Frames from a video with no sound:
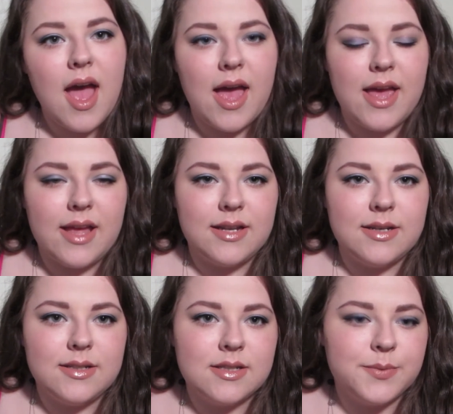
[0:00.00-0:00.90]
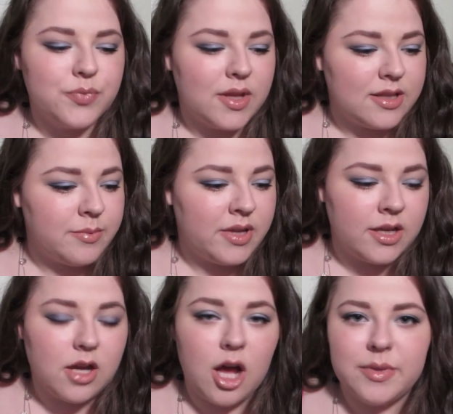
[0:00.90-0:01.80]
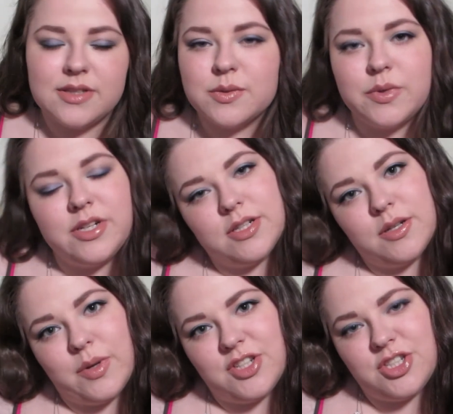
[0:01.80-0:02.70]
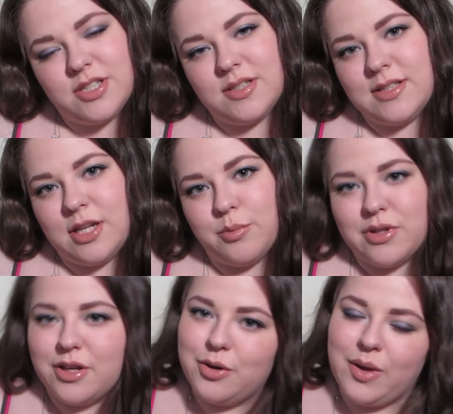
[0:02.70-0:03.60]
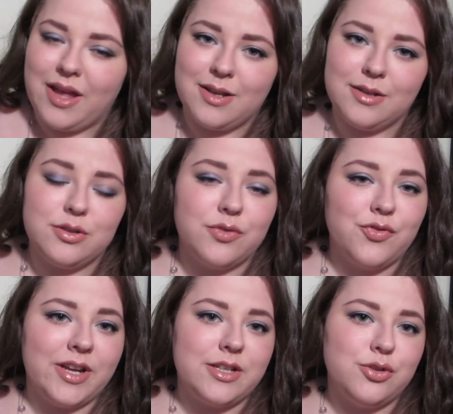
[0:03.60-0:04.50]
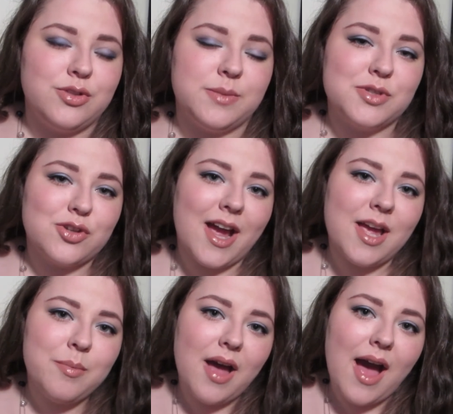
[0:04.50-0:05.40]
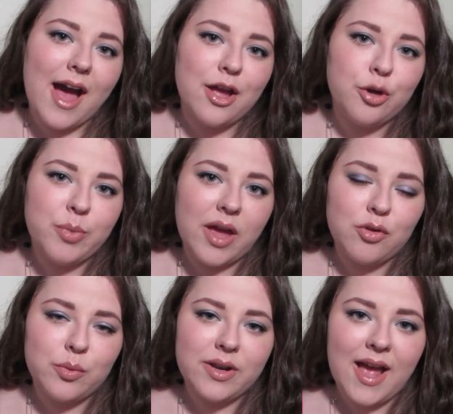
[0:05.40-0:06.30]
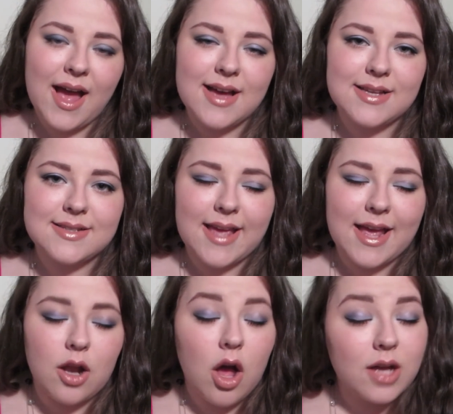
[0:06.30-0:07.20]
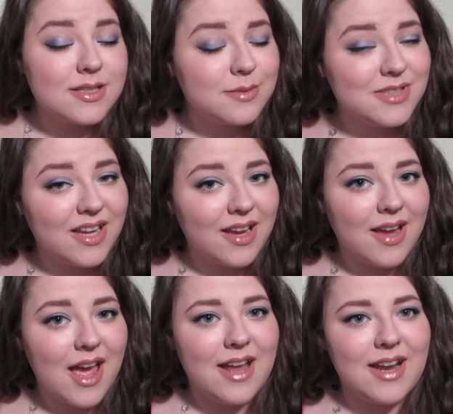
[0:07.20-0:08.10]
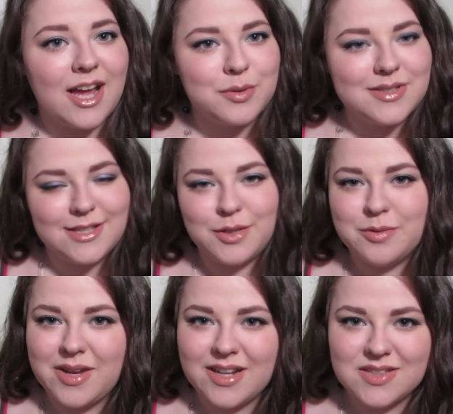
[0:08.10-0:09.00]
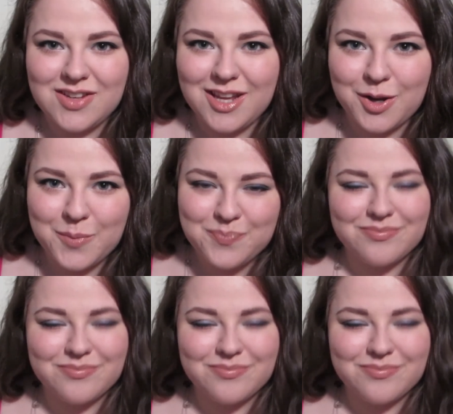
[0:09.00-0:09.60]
And leave me any comments, questions down below, and don't forget to subscribe. I hope everyone has an awesome day, and I will see you in my next video.